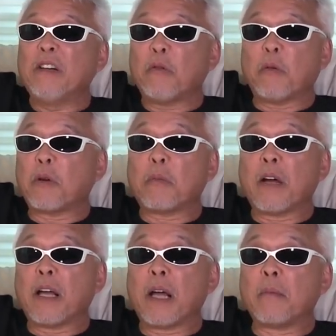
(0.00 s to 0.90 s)
when we're in
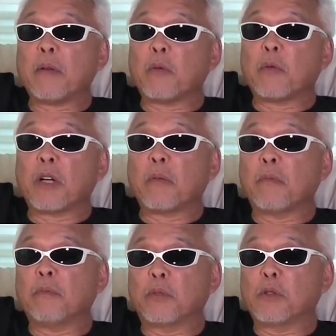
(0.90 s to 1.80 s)
Miami, when we're in a
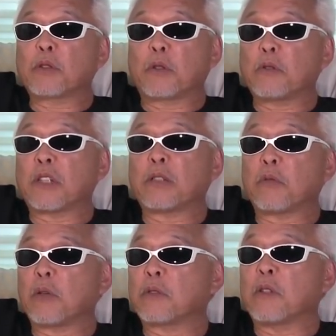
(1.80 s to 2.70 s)
bruise cruise, that's
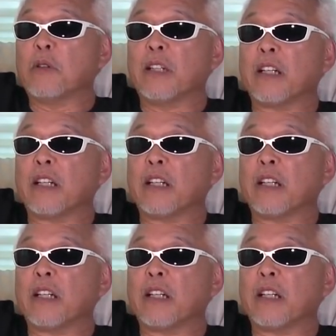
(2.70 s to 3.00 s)
what he was doing.